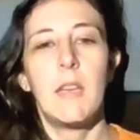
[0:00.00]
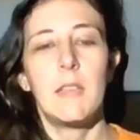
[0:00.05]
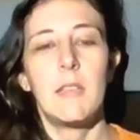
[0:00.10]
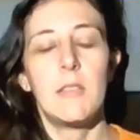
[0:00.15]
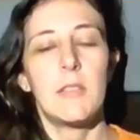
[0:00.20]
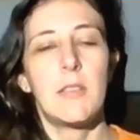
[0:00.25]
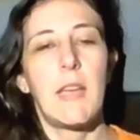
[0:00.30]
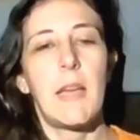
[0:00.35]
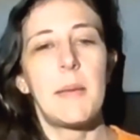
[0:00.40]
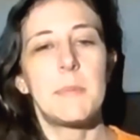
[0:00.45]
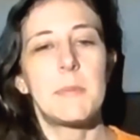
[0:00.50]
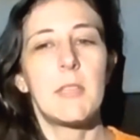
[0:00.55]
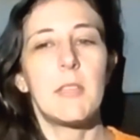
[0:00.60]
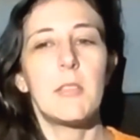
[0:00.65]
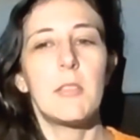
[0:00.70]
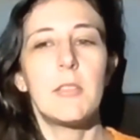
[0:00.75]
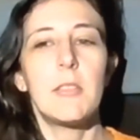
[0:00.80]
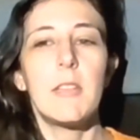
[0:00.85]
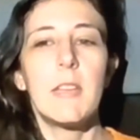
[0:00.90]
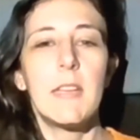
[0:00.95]
look,
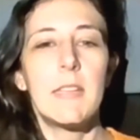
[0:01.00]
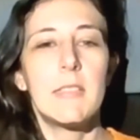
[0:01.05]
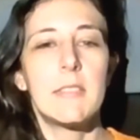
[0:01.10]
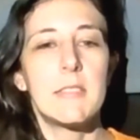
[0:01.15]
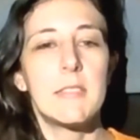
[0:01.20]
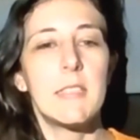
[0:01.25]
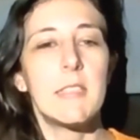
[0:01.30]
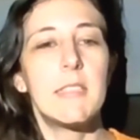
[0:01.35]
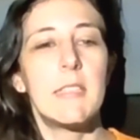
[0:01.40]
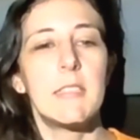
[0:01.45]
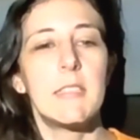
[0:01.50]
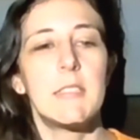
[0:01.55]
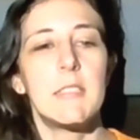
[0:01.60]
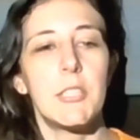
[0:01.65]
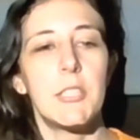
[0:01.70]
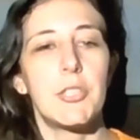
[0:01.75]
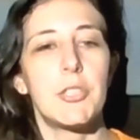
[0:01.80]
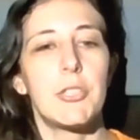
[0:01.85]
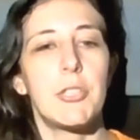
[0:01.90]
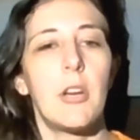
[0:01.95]
absolutely.
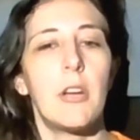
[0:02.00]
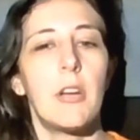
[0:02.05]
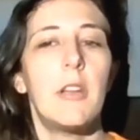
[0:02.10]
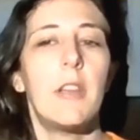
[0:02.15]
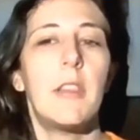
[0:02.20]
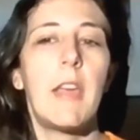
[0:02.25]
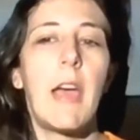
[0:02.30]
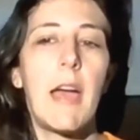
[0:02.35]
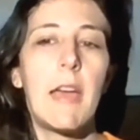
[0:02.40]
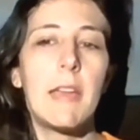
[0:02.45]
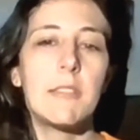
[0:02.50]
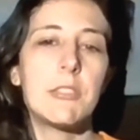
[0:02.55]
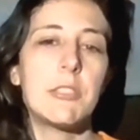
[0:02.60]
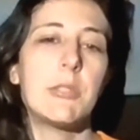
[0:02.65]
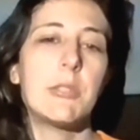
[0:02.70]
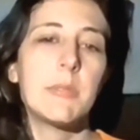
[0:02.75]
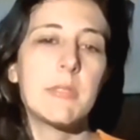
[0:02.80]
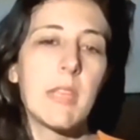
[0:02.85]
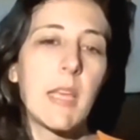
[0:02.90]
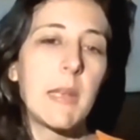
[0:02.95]
Statistics show that
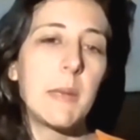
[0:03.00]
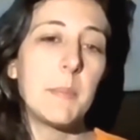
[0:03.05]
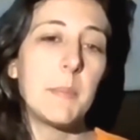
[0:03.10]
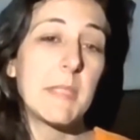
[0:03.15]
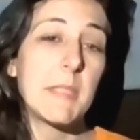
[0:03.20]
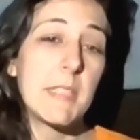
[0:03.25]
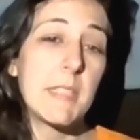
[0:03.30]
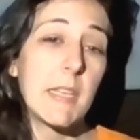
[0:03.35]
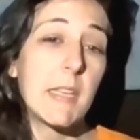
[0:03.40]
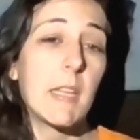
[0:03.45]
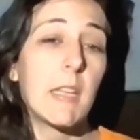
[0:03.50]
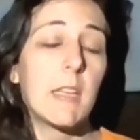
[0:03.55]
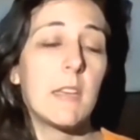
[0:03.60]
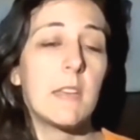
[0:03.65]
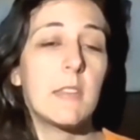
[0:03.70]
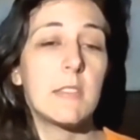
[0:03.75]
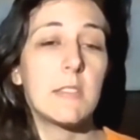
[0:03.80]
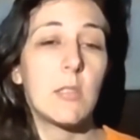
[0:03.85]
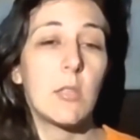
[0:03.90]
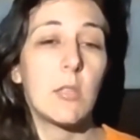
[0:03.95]
suicide in particular
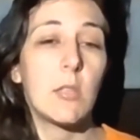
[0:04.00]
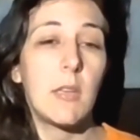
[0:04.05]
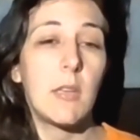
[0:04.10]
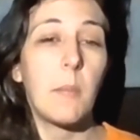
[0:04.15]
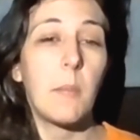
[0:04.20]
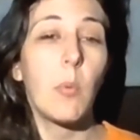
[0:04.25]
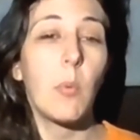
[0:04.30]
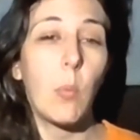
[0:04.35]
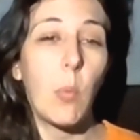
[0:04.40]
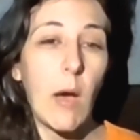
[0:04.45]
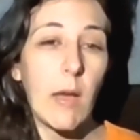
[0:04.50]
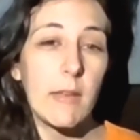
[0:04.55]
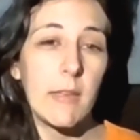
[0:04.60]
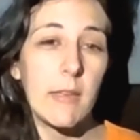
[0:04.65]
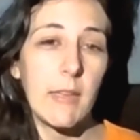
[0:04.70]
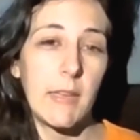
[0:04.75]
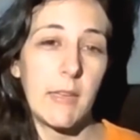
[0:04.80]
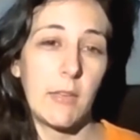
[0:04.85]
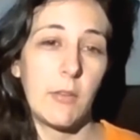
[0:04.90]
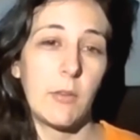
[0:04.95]
is the number one
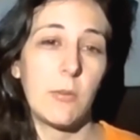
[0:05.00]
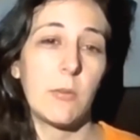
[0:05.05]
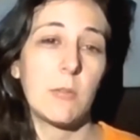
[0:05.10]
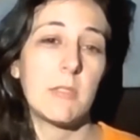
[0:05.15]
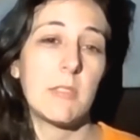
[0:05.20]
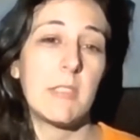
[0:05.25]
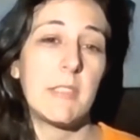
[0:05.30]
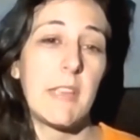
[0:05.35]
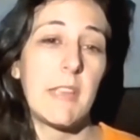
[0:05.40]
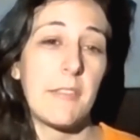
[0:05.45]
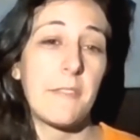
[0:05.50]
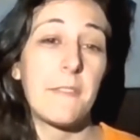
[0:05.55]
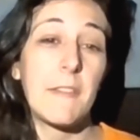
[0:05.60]
leading cause of death